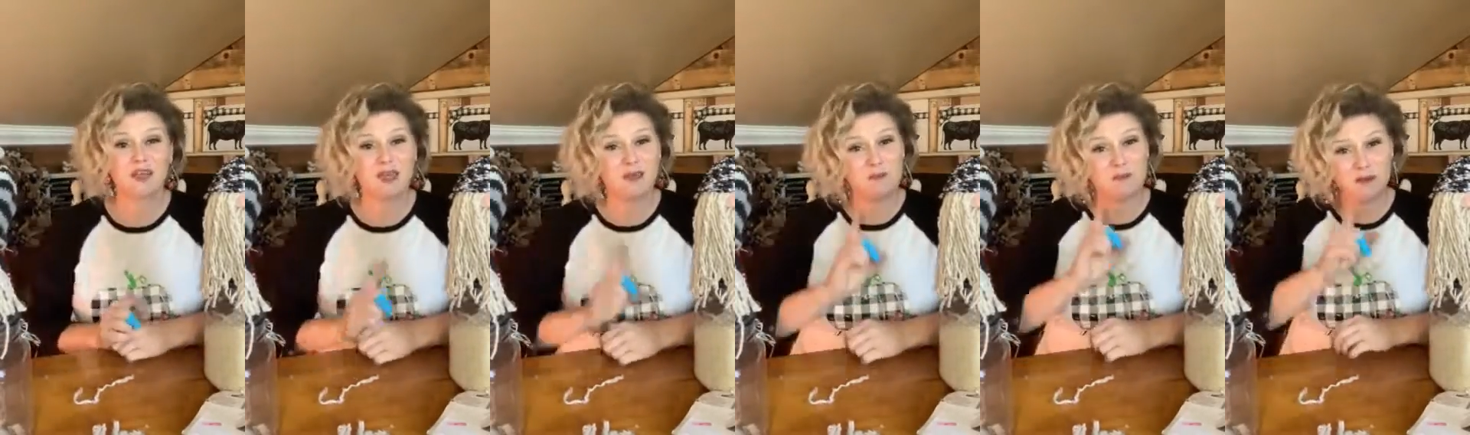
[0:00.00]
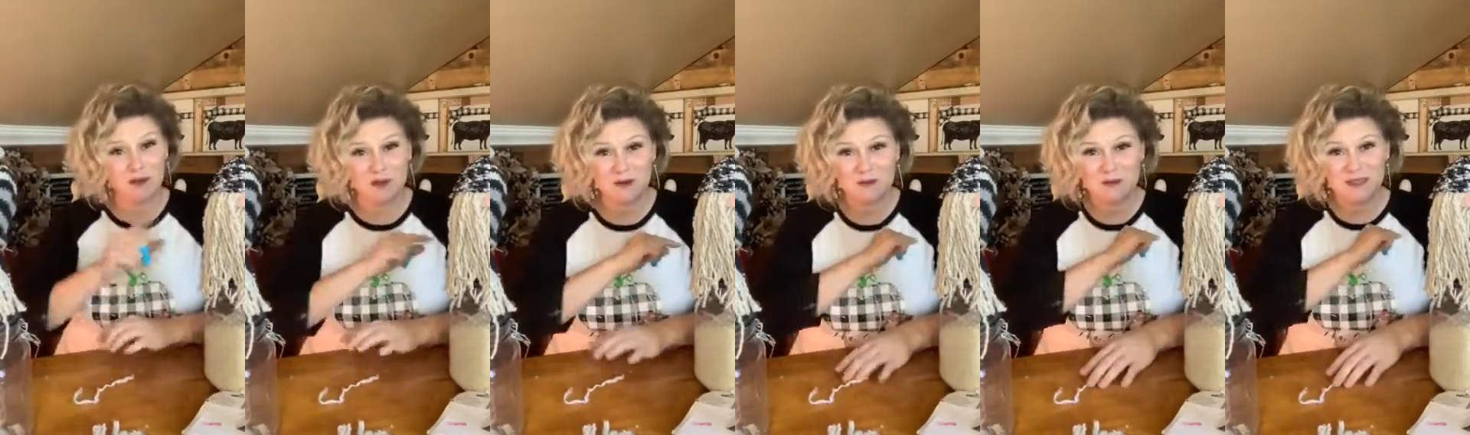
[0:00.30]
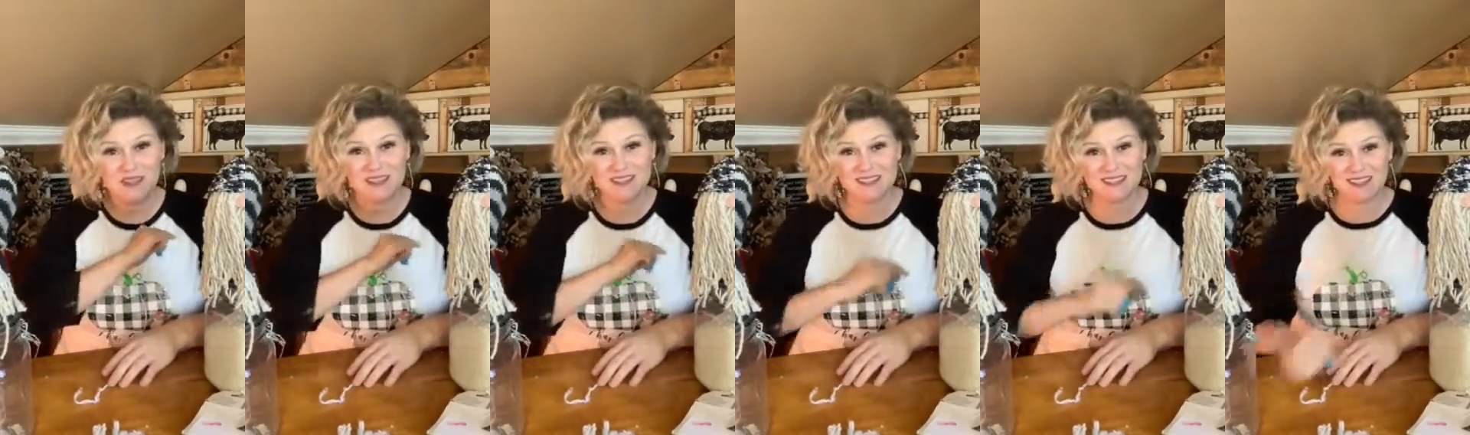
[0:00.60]
a better
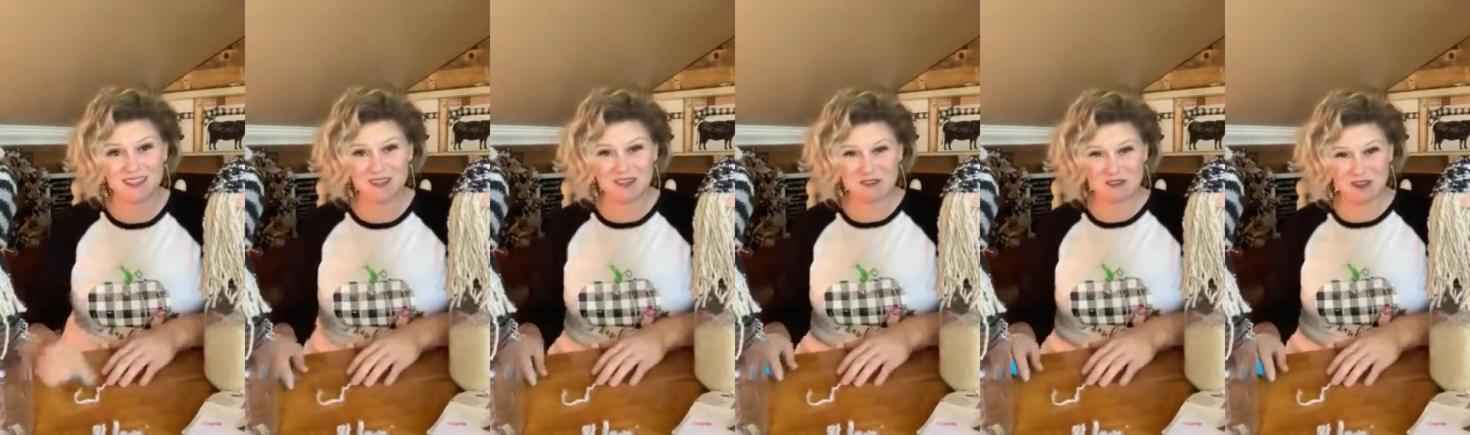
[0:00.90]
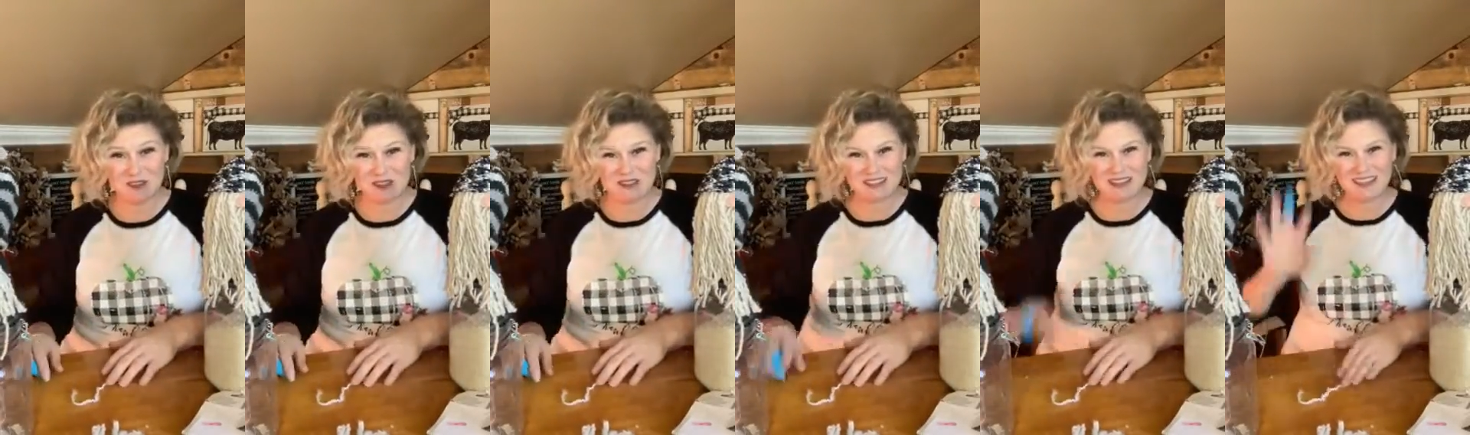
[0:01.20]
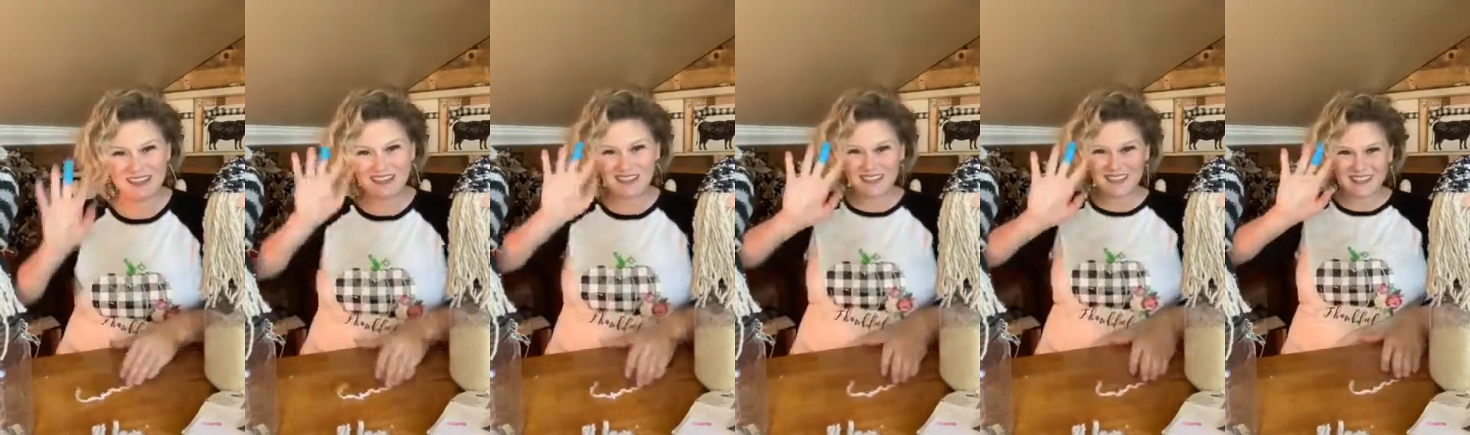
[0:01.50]
place than you found
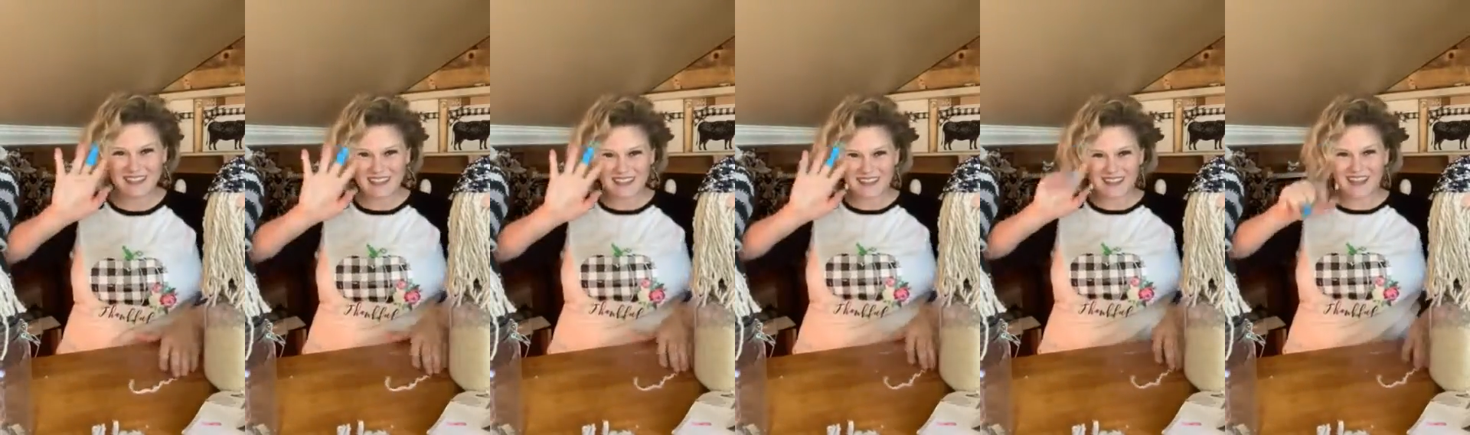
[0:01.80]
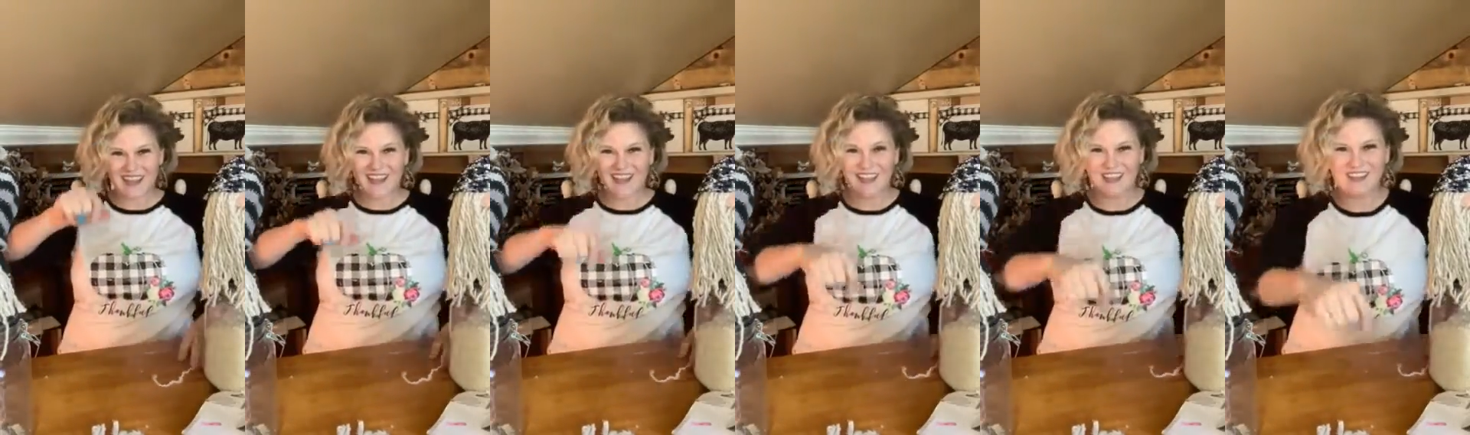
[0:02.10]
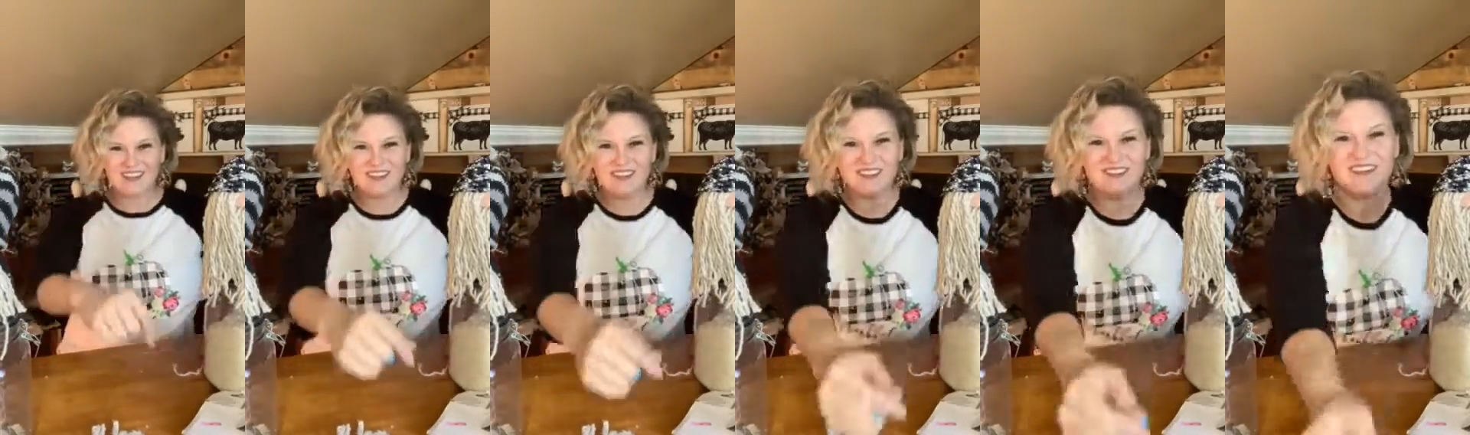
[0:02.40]
it. Thank
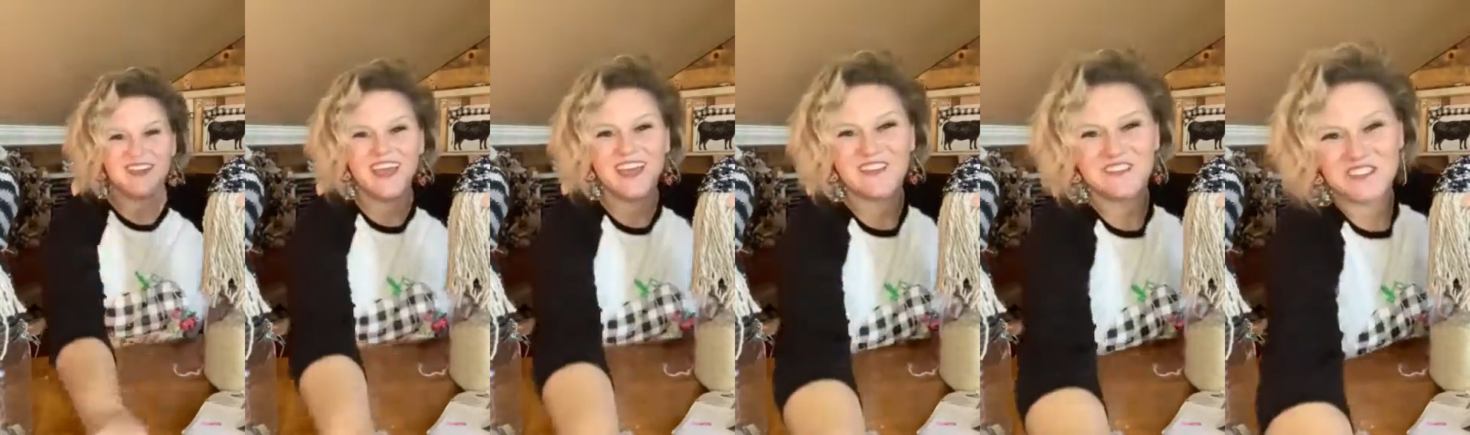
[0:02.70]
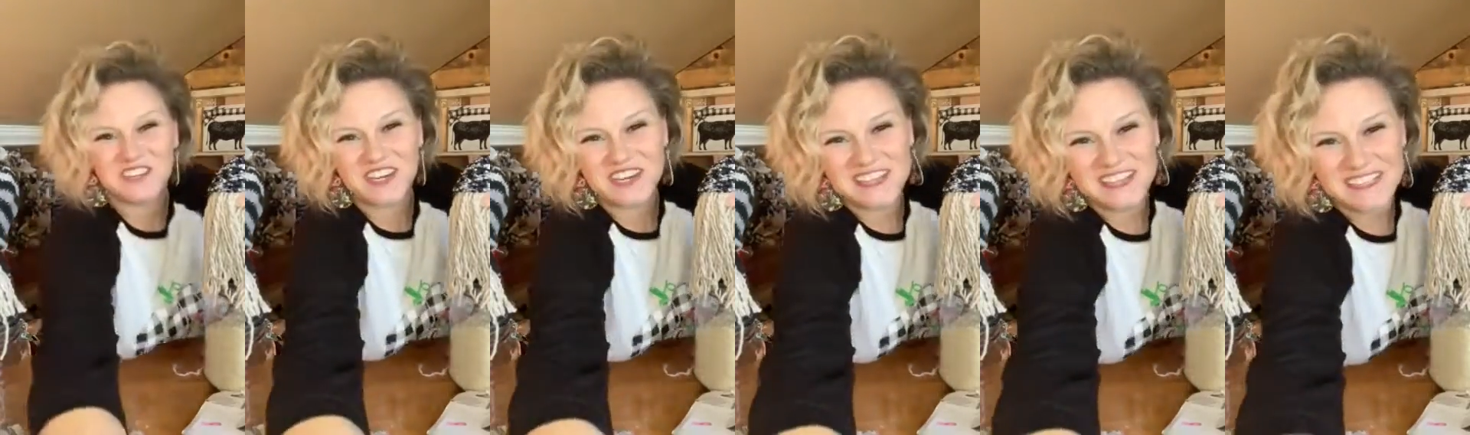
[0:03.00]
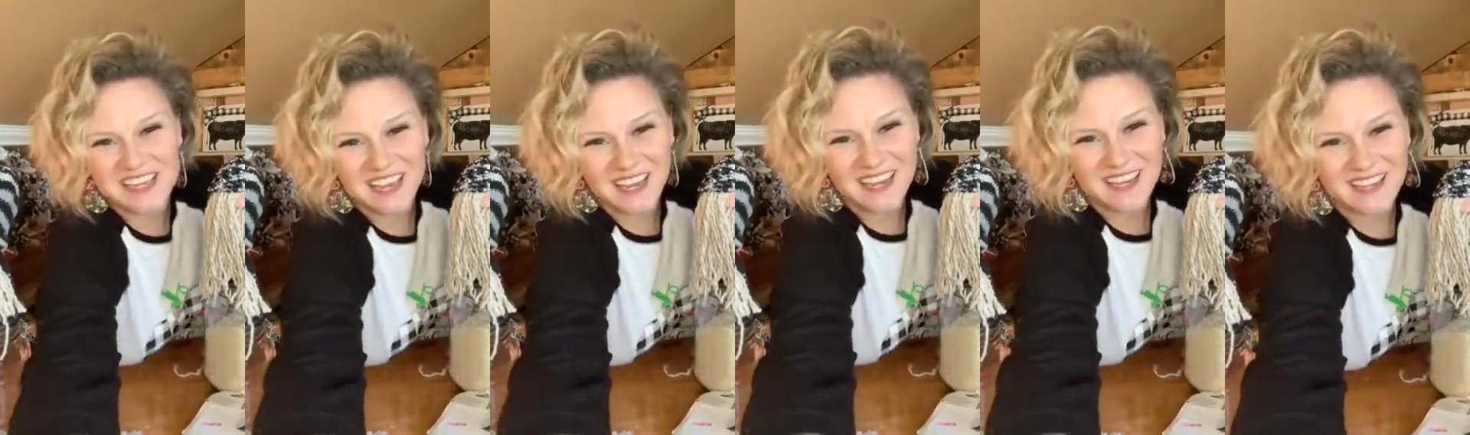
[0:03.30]
you. Have a great
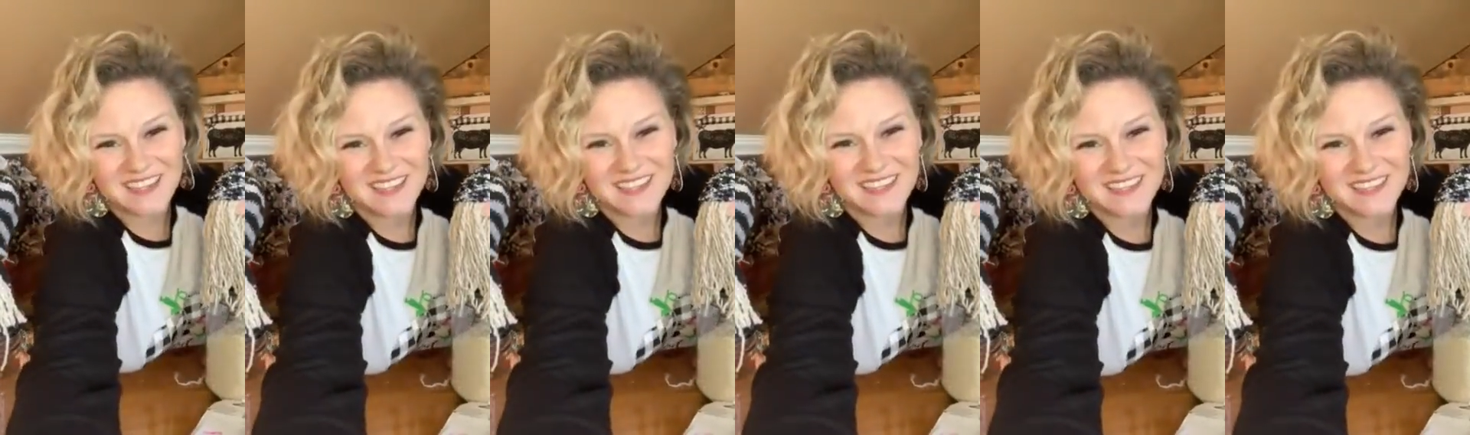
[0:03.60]
day.